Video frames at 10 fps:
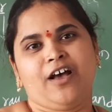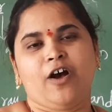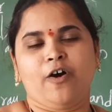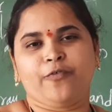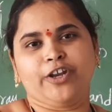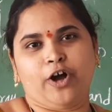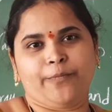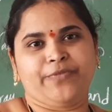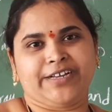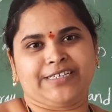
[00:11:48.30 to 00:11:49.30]
of an
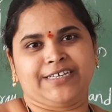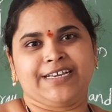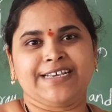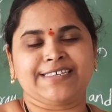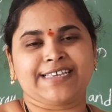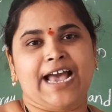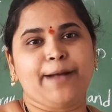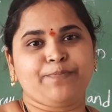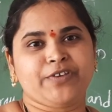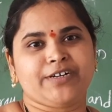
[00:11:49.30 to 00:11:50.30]
object is
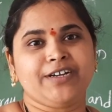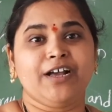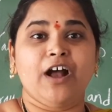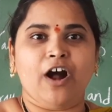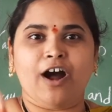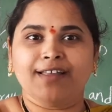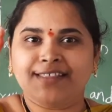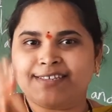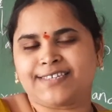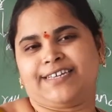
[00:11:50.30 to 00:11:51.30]
captured on
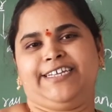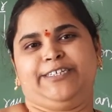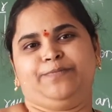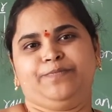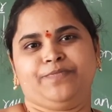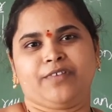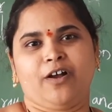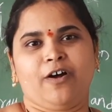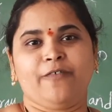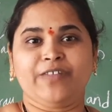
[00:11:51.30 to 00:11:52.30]
the screen
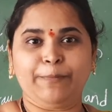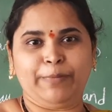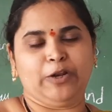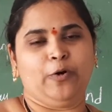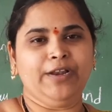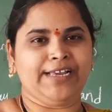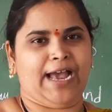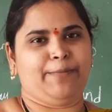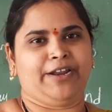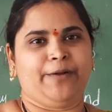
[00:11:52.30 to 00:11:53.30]
of that pinhole
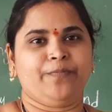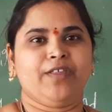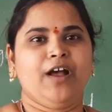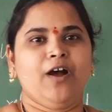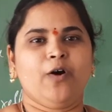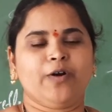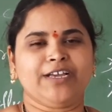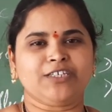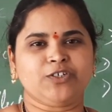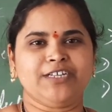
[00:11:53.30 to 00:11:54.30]
camera.
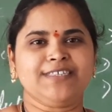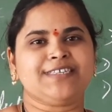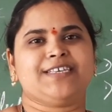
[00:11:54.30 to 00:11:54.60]
Okay students?